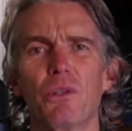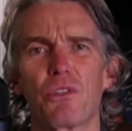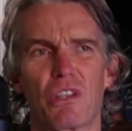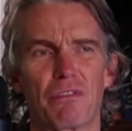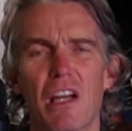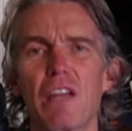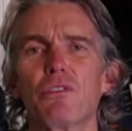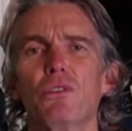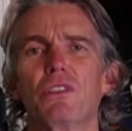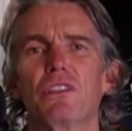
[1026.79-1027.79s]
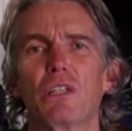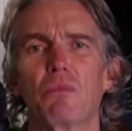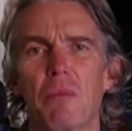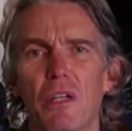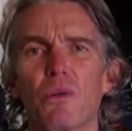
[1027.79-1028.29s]
Survival and dealing
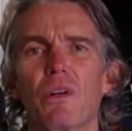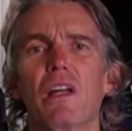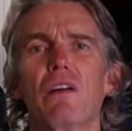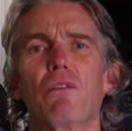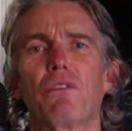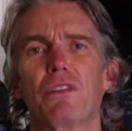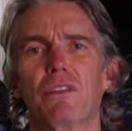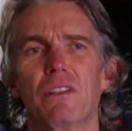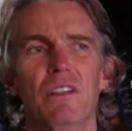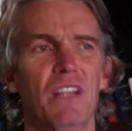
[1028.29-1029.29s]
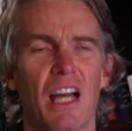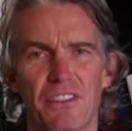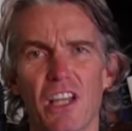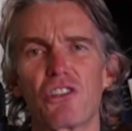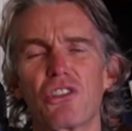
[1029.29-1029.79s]
with mental health and
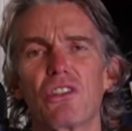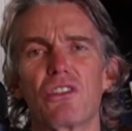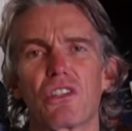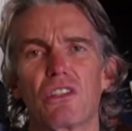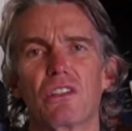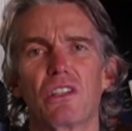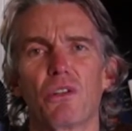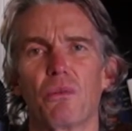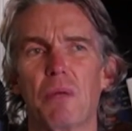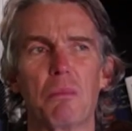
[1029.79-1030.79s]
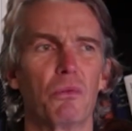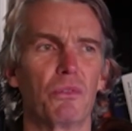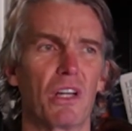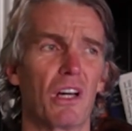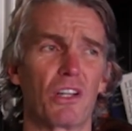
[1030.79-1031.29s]
addictions and, people
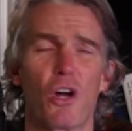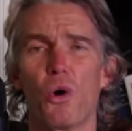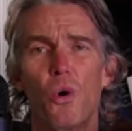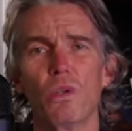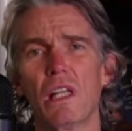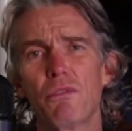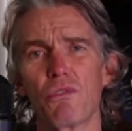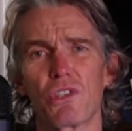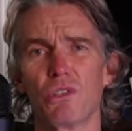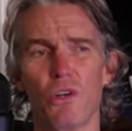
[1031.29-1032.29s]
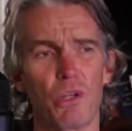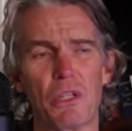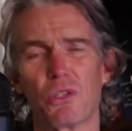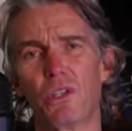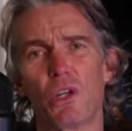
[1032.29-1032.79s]
that are at all levels, all the
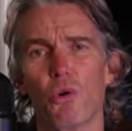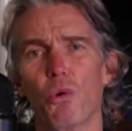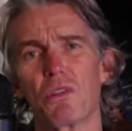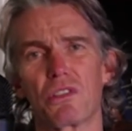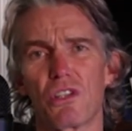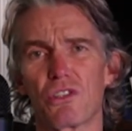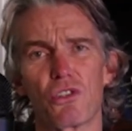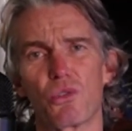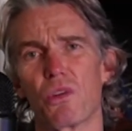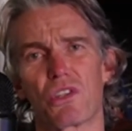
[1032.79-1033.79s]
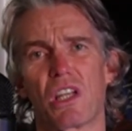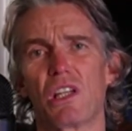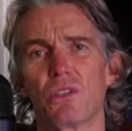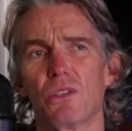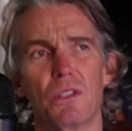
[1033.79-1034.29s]
way down to hopelessness and
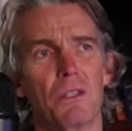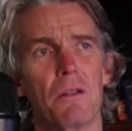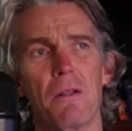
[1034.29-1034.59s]
suicidal. And,